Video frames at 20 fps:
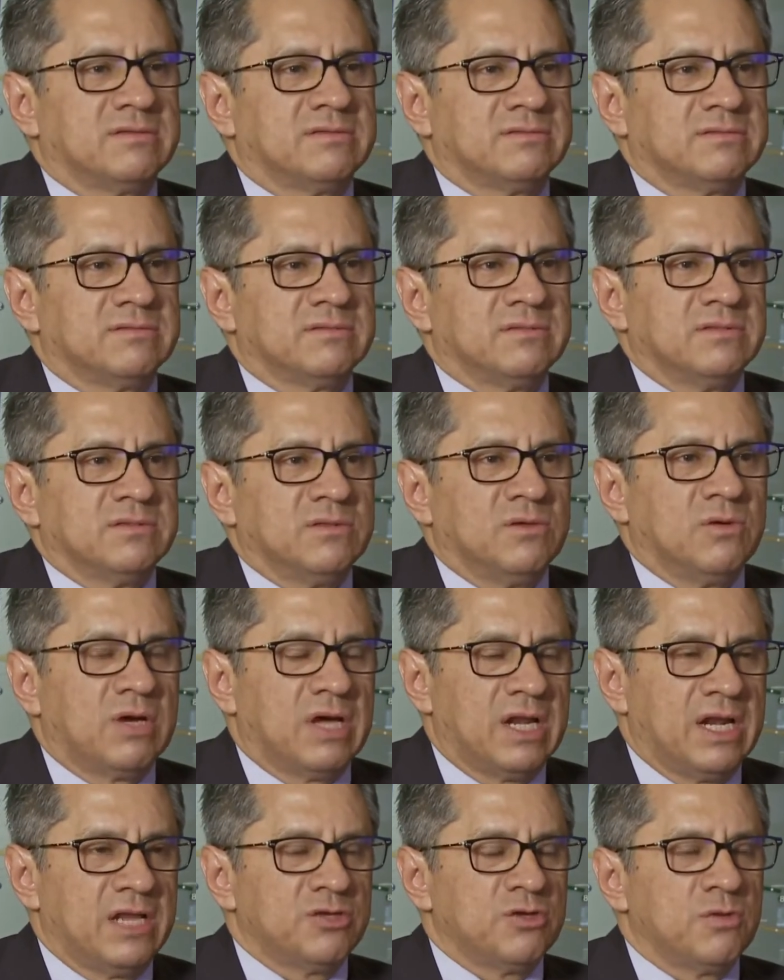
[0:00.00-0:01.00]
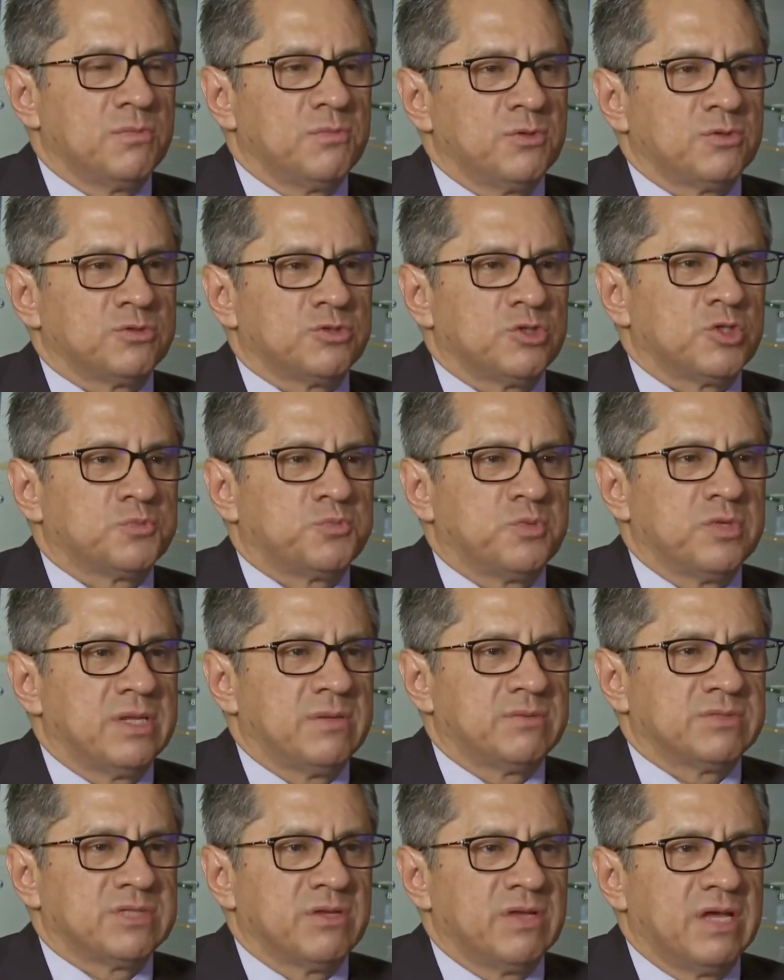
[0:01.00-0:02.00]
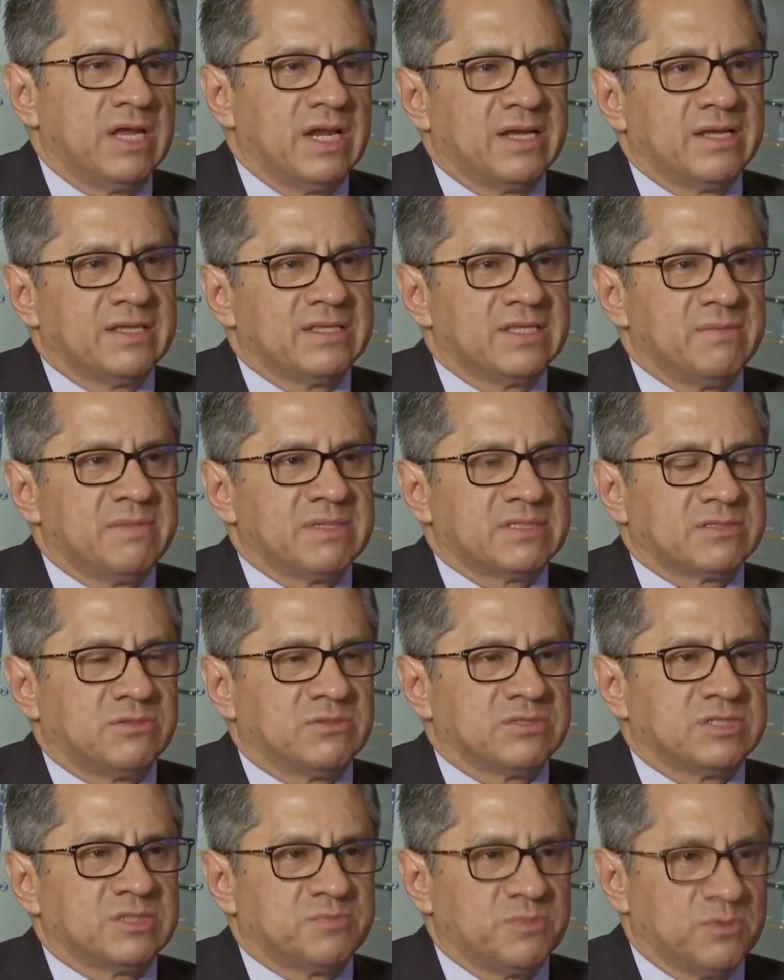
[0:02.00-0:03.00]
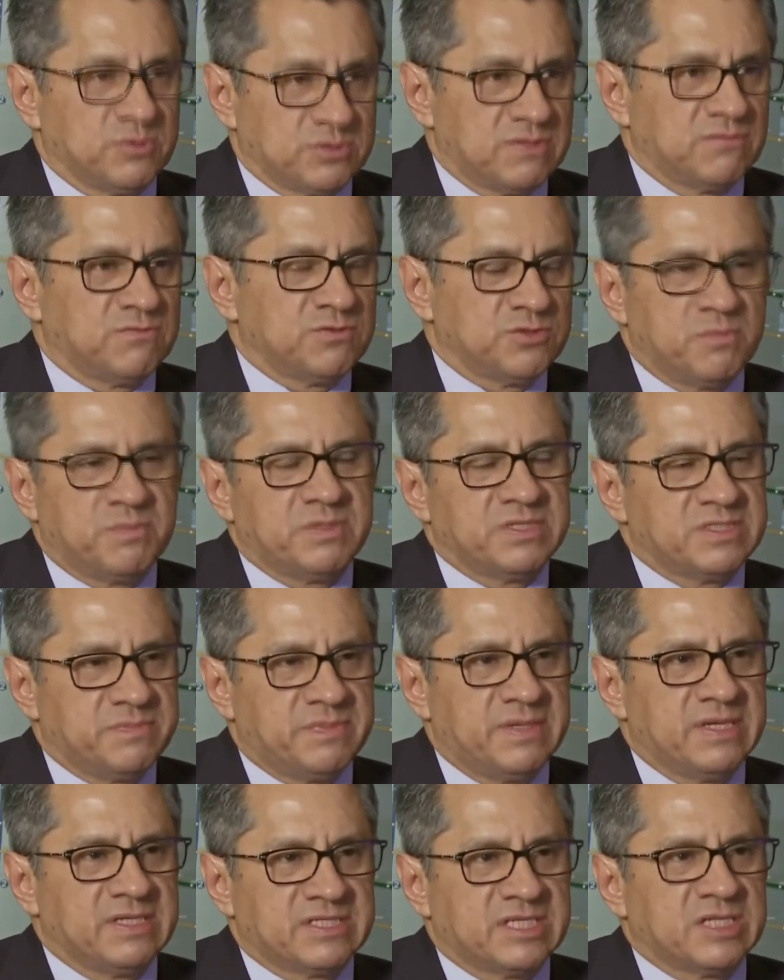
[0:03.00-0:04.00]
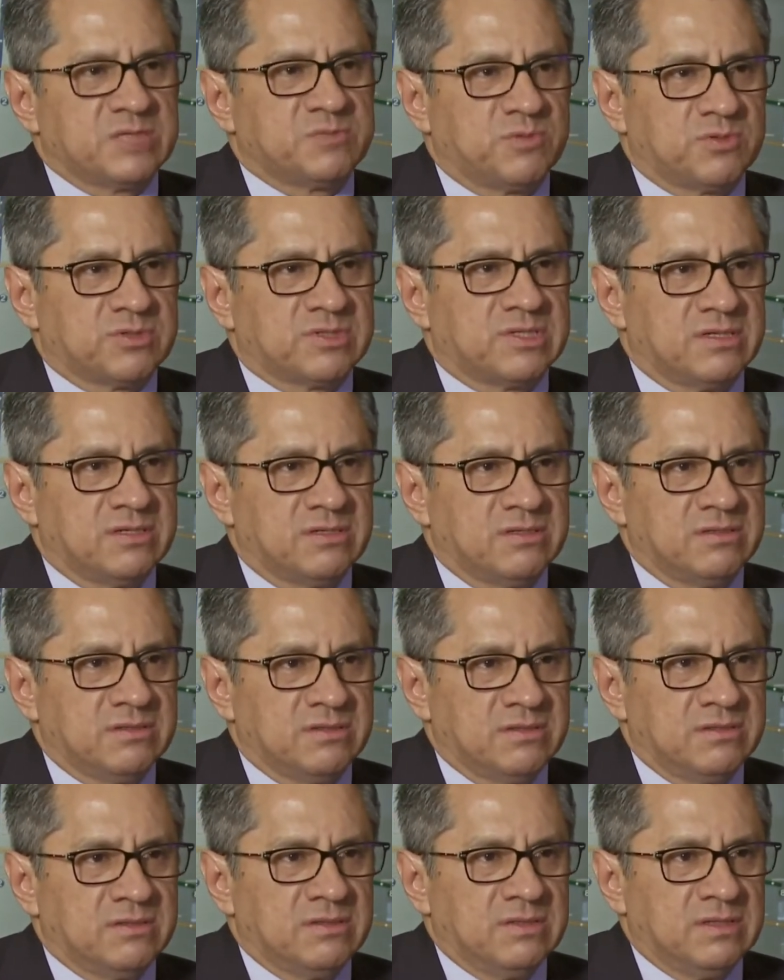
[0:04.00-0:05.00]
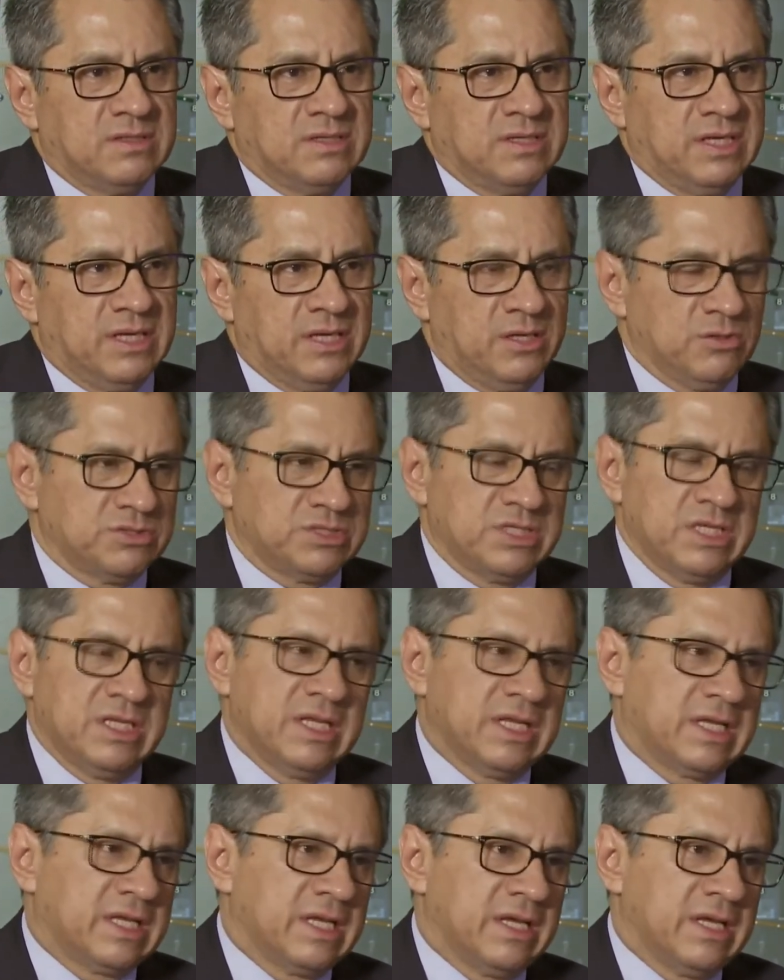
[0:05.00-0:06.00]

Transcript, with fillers: Our job is transport. I wish we could help them, but they have to look for other jobs, and they have to do it outside of the